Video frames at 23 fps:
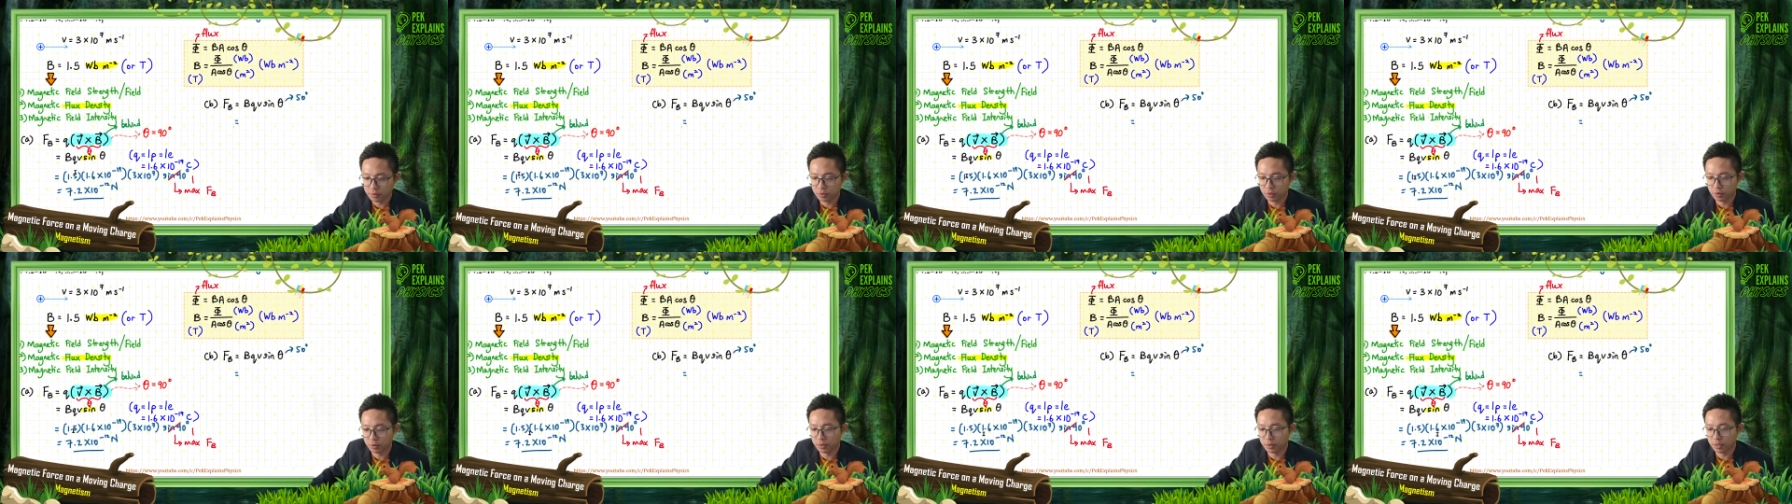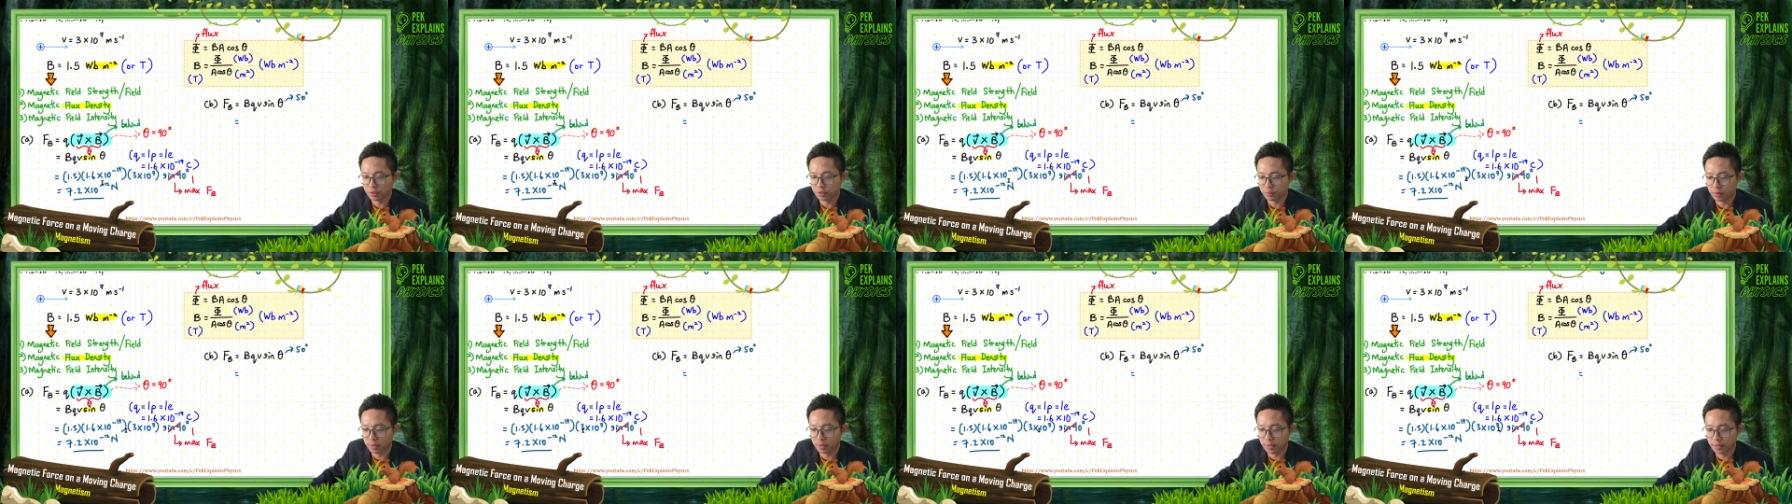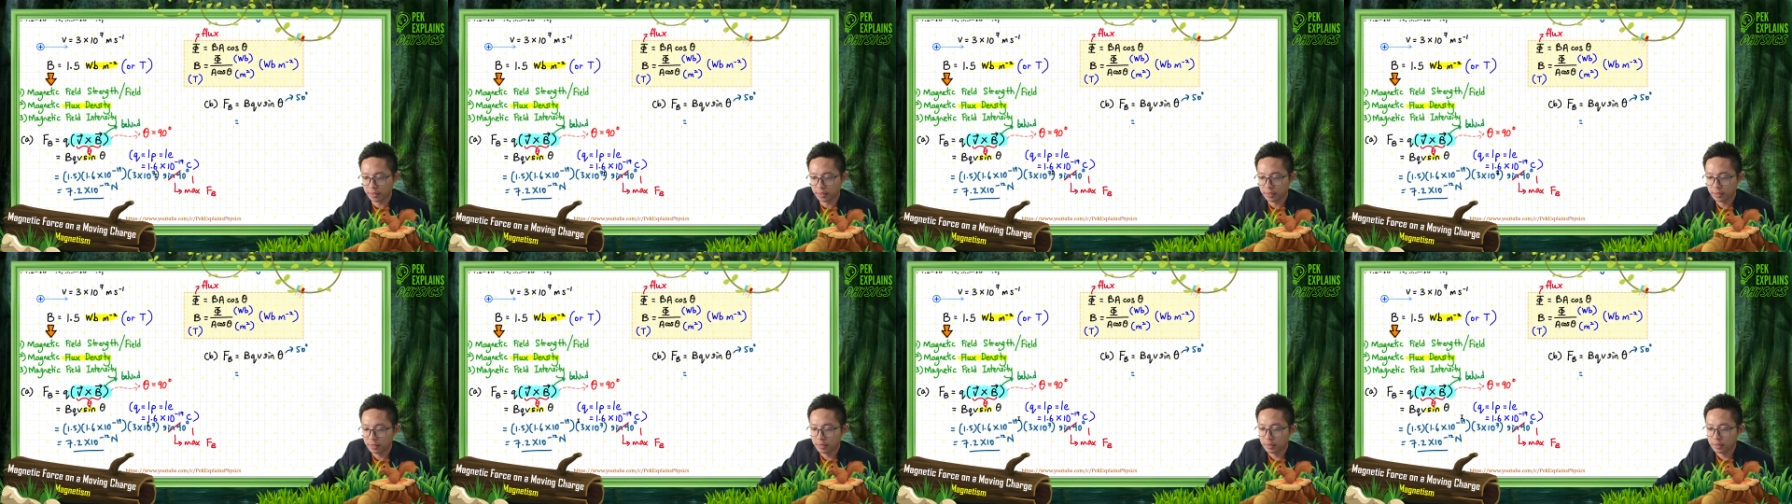So that's
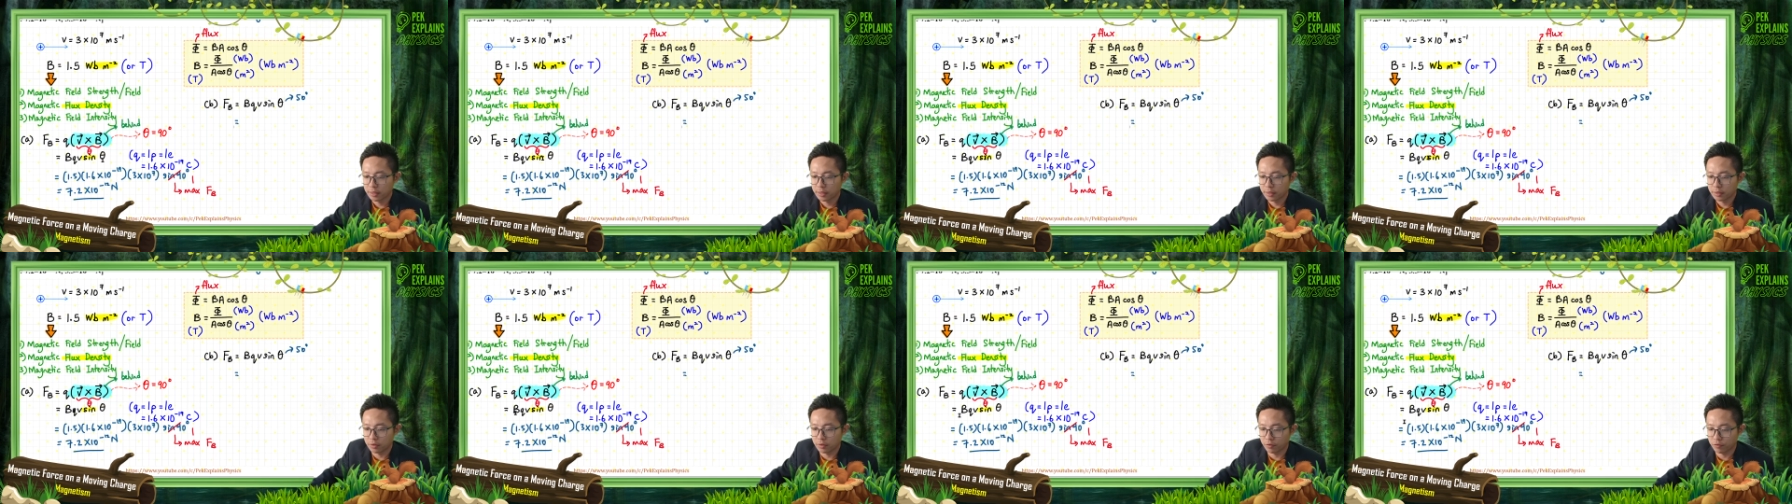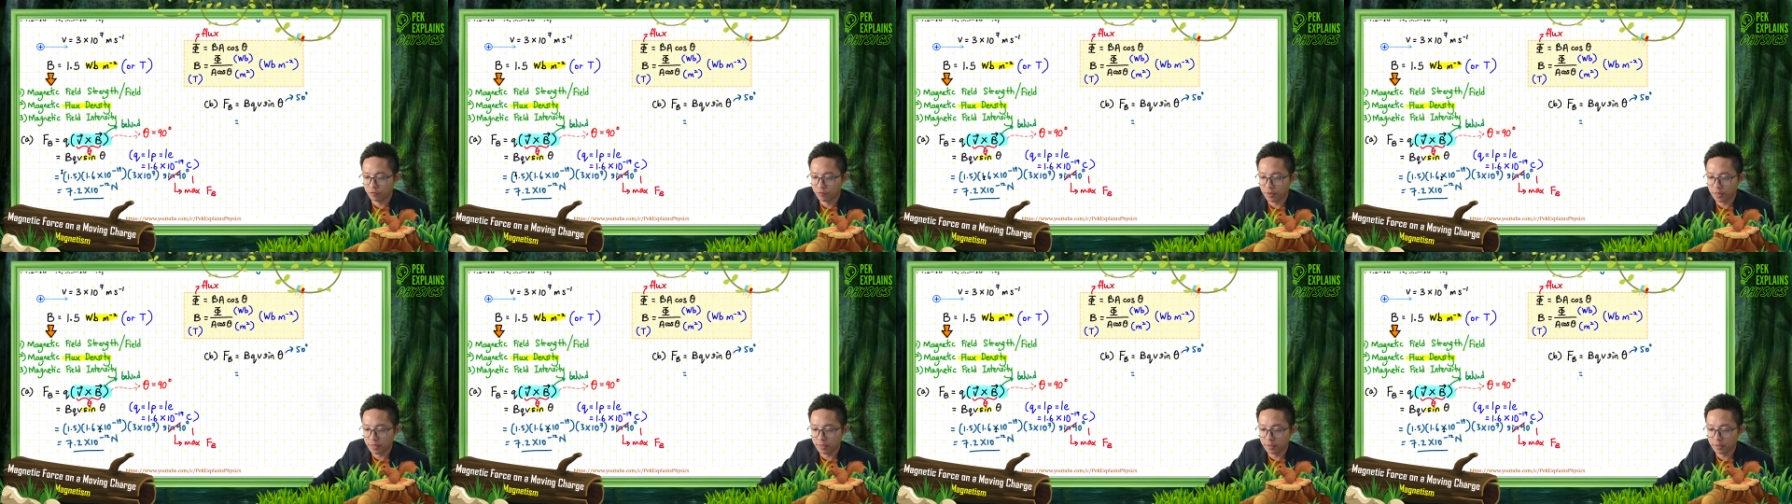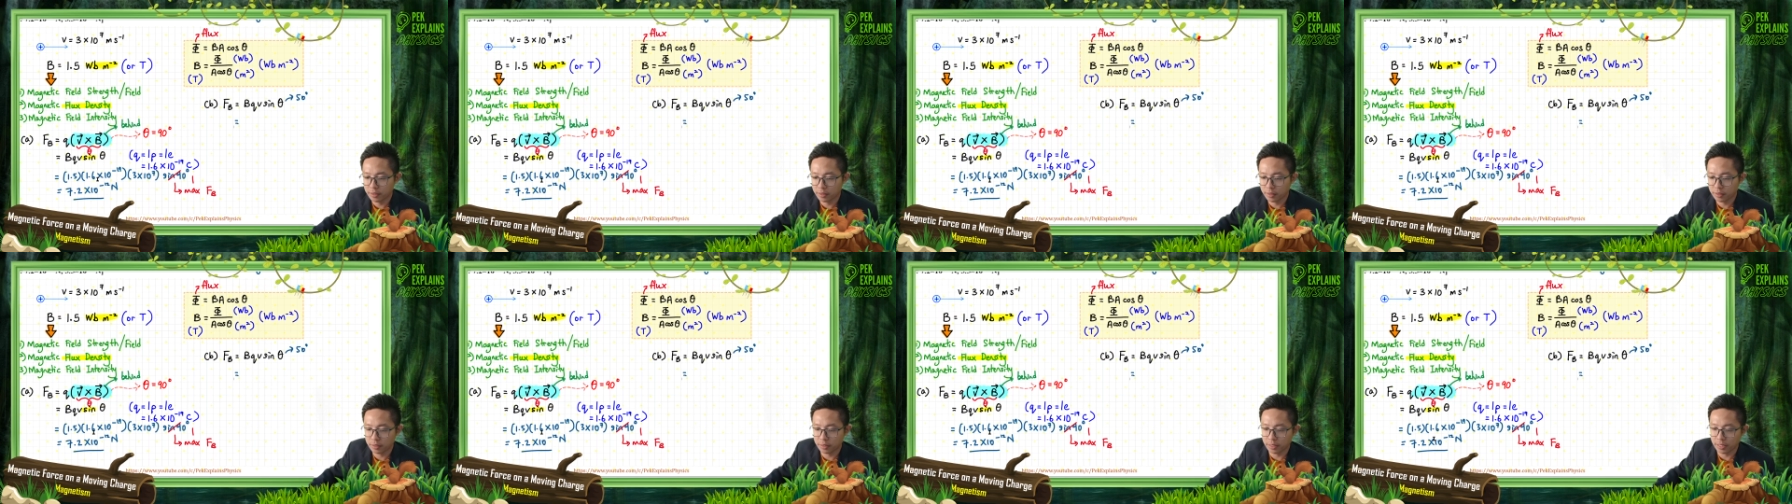why the front
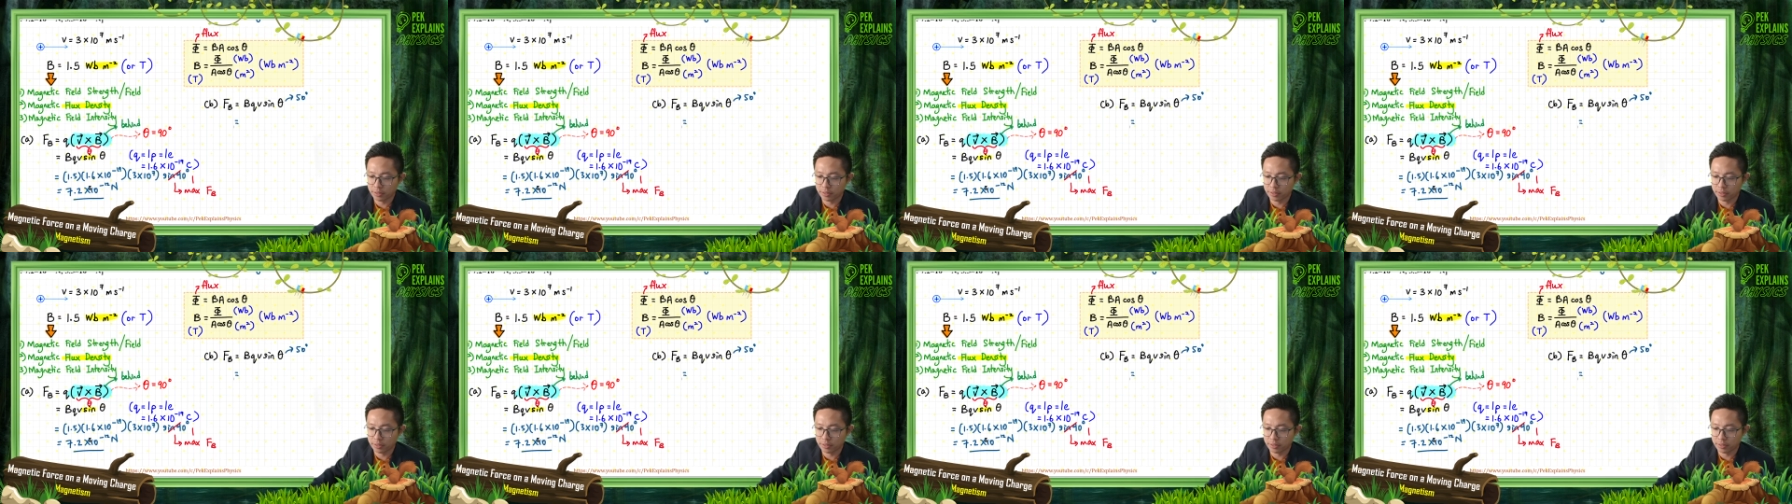here,